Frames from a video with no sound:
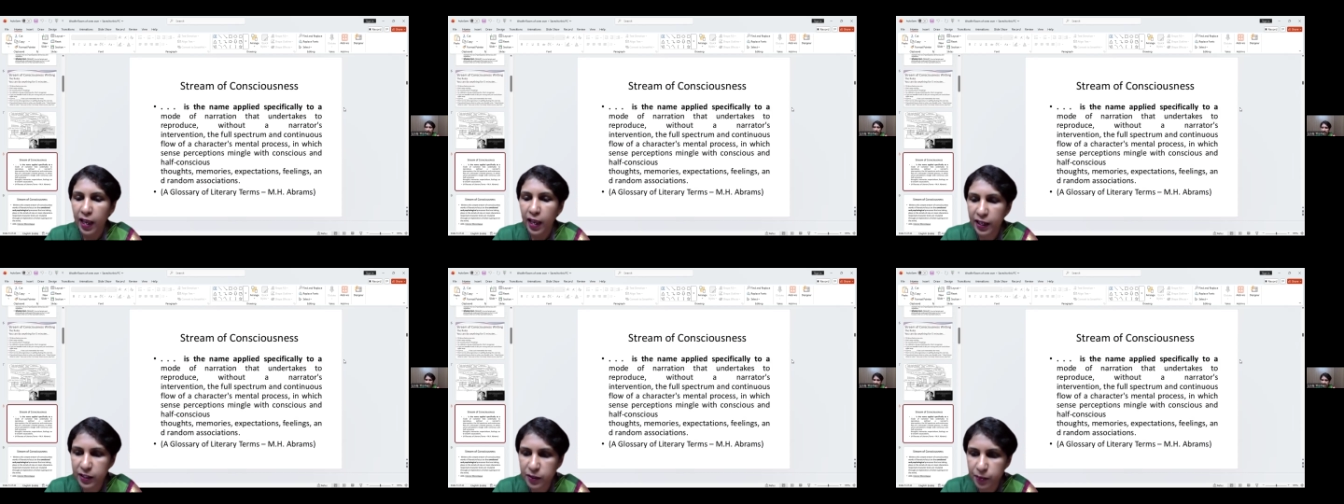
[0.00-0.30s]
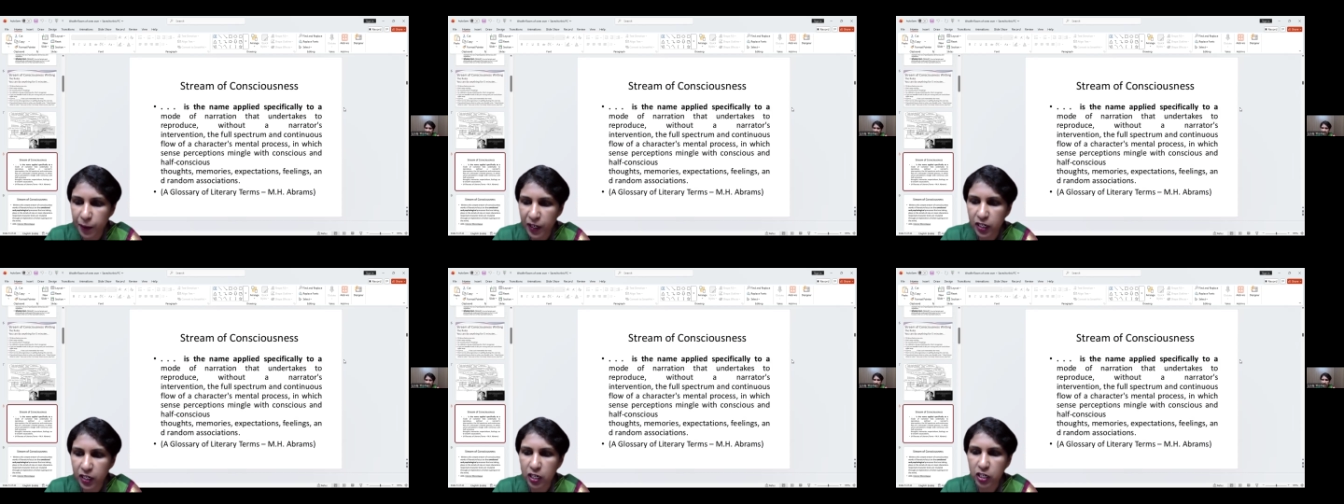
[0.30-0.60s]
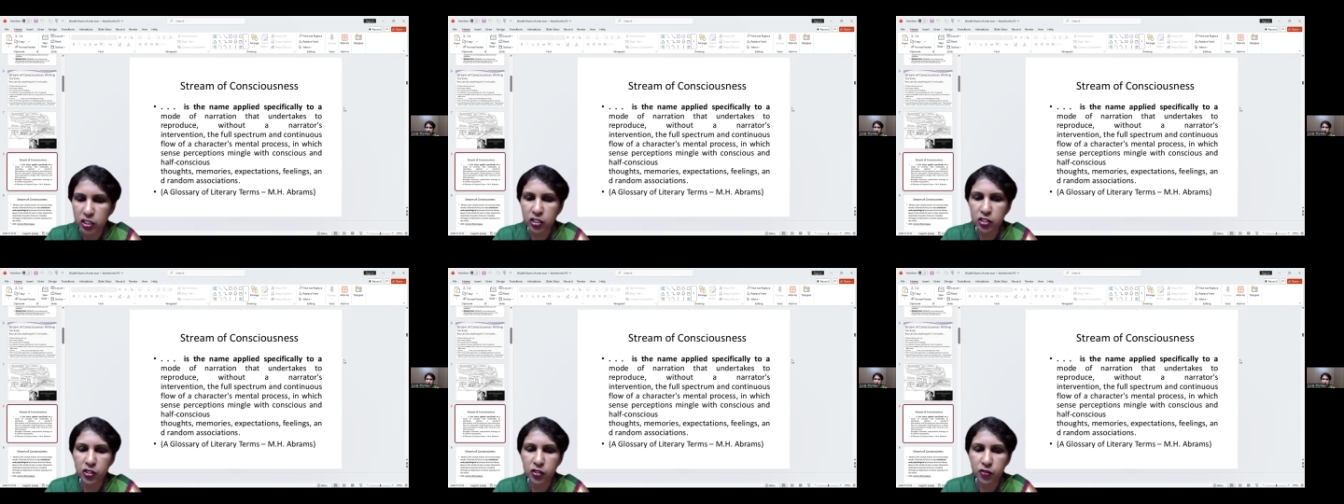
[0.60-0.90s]

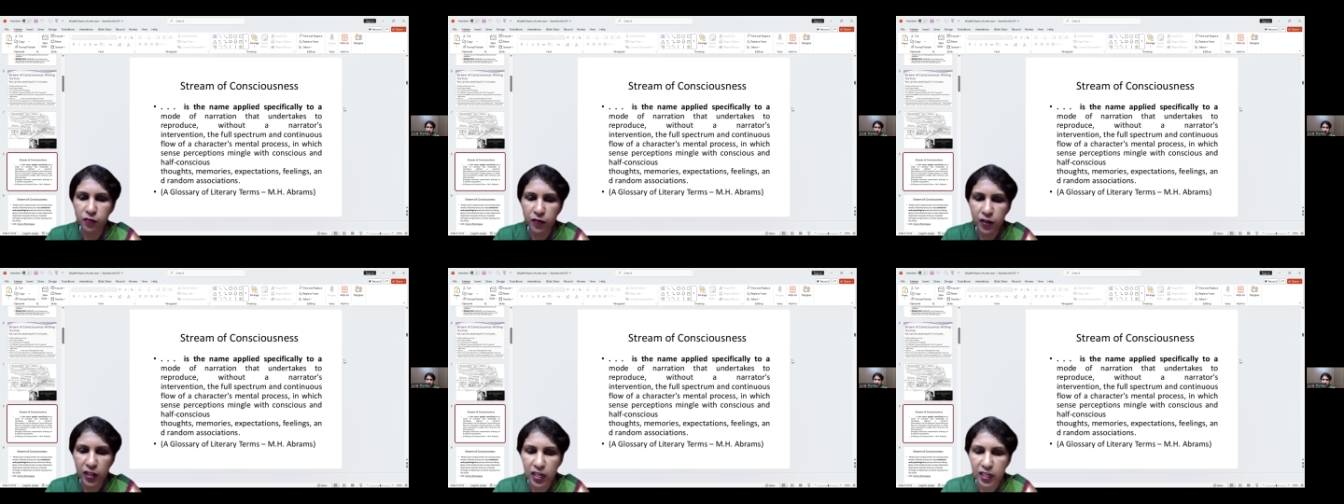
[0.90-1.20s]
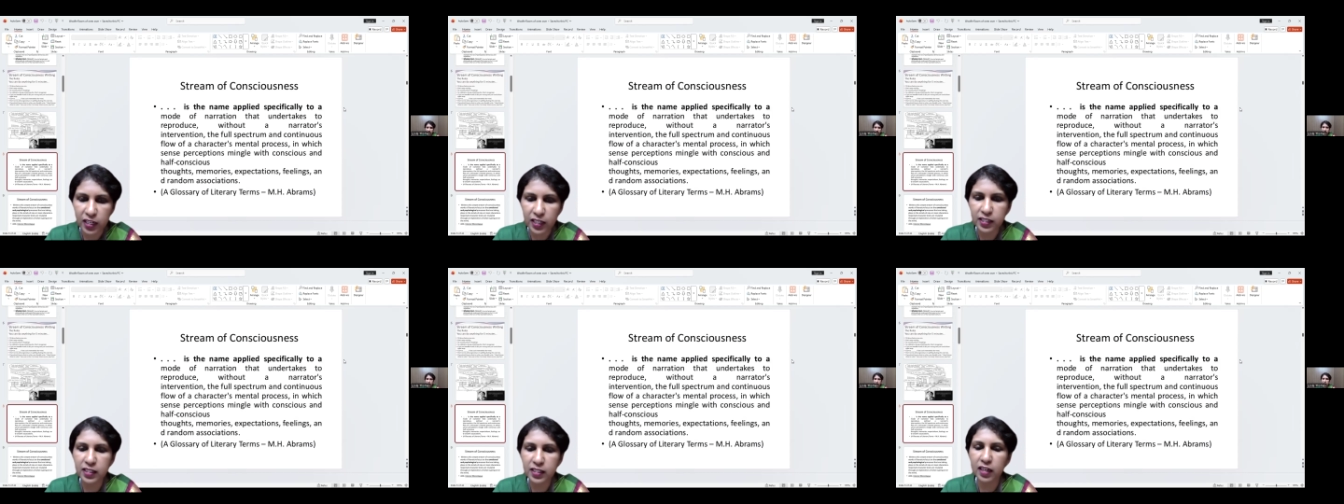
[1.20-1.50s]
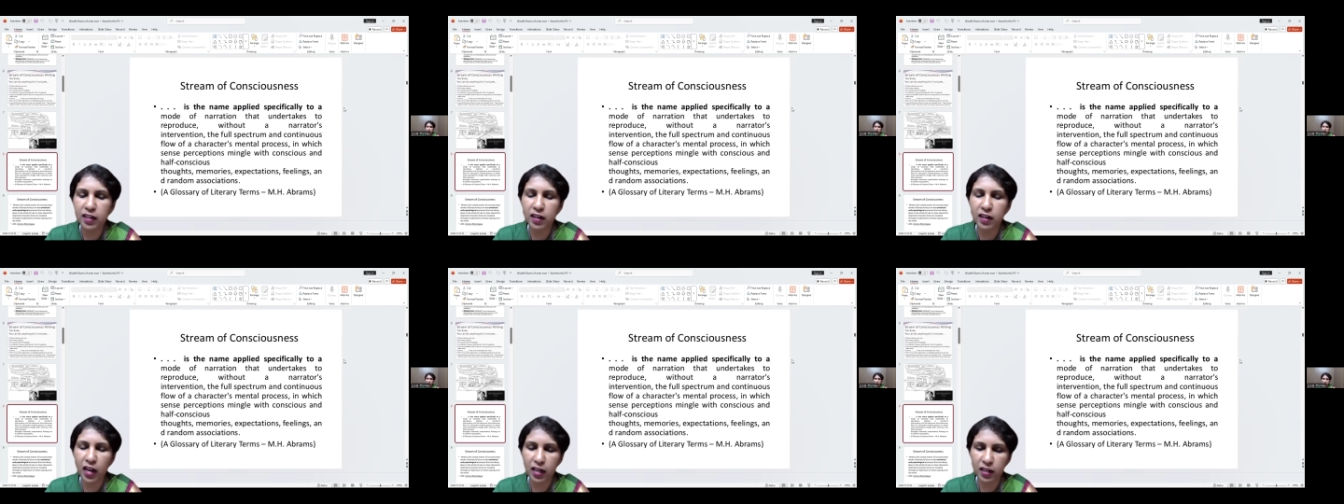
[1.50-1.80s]
expectations, feelings,
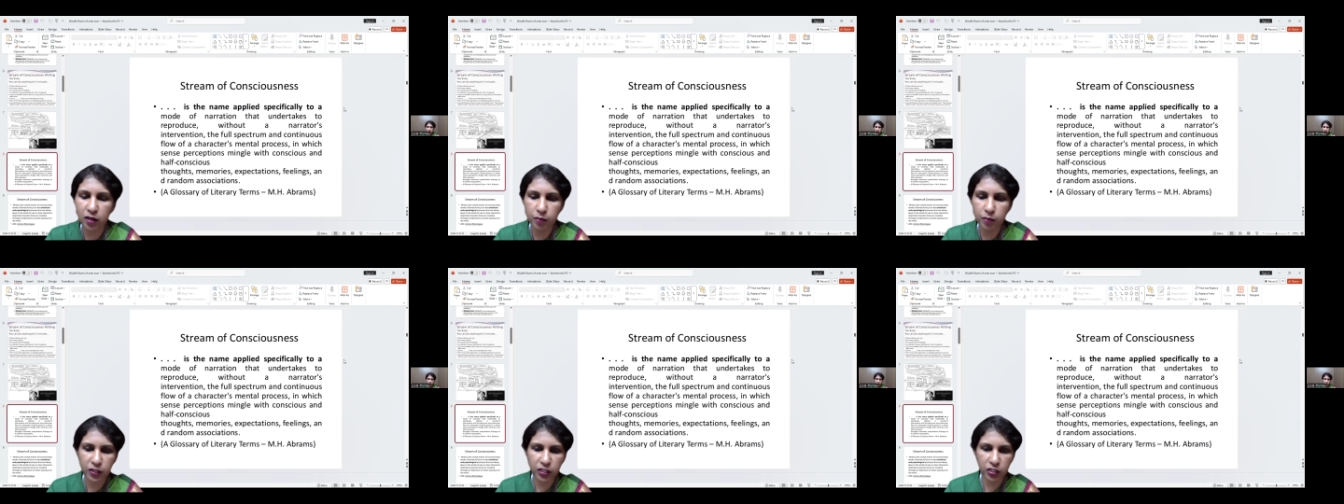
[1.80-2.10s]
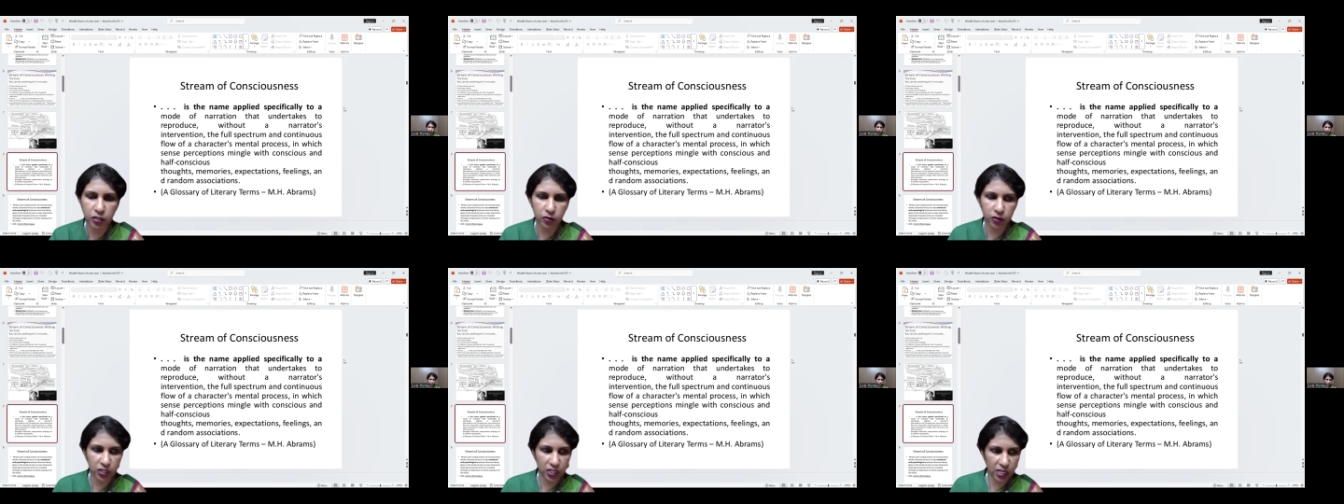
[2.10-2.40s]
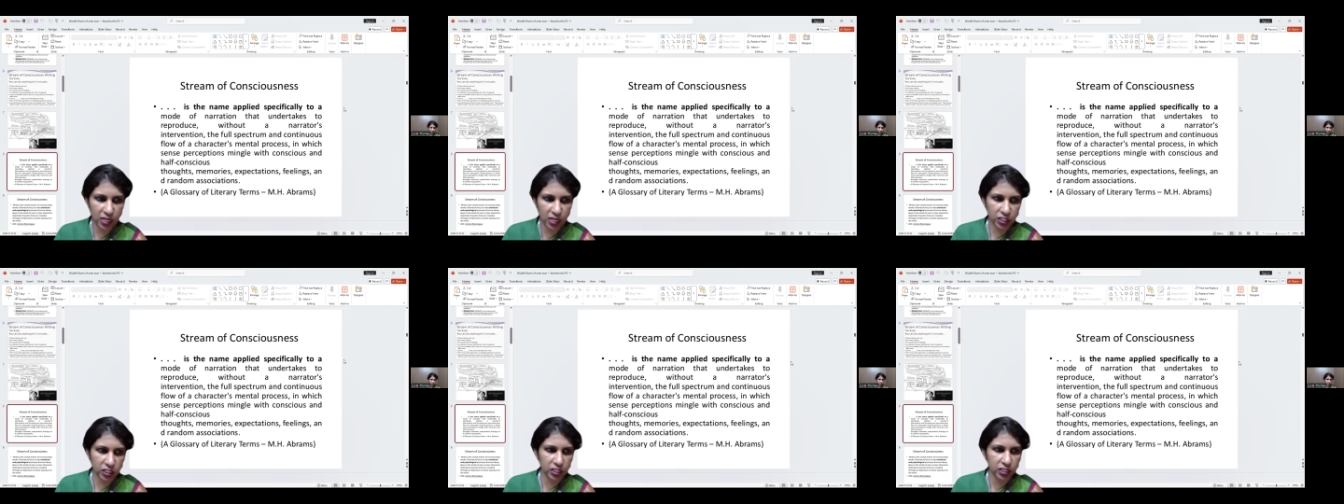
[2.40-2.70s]
and random
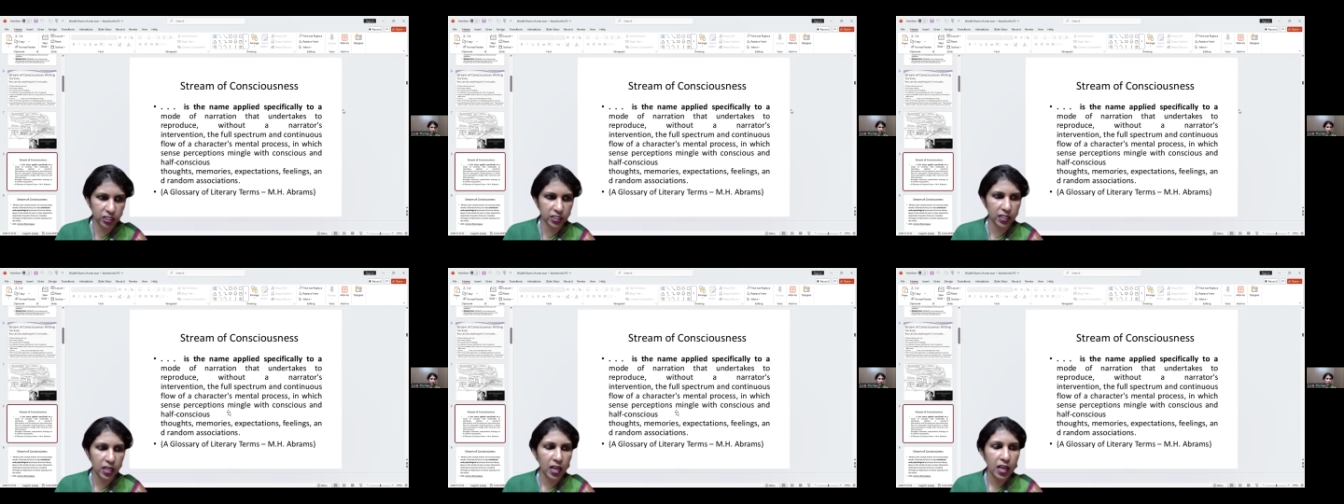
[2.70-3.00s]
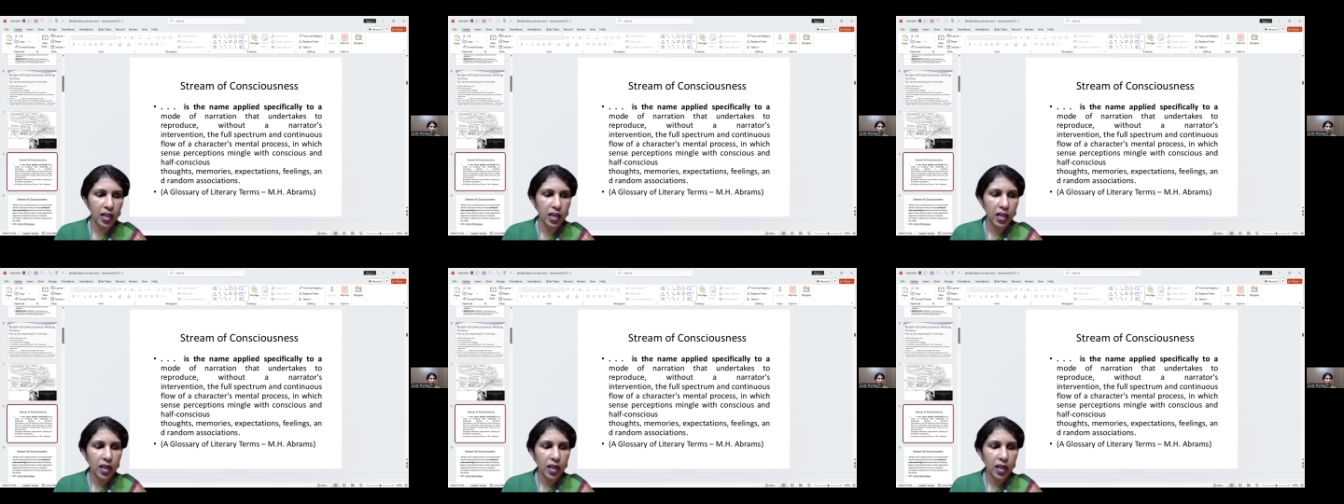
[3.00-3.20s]
associations.